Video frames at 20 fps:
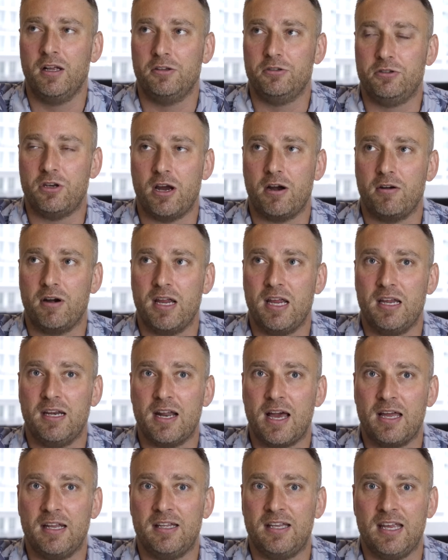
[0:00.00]

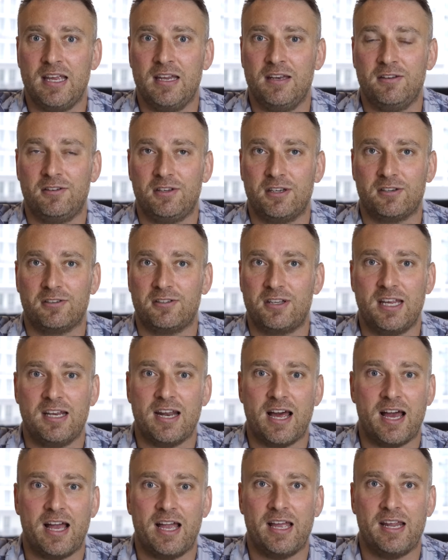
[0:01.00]

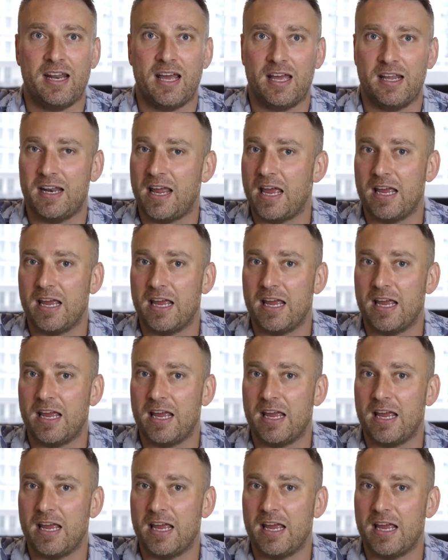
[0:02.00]
Jerry1969 at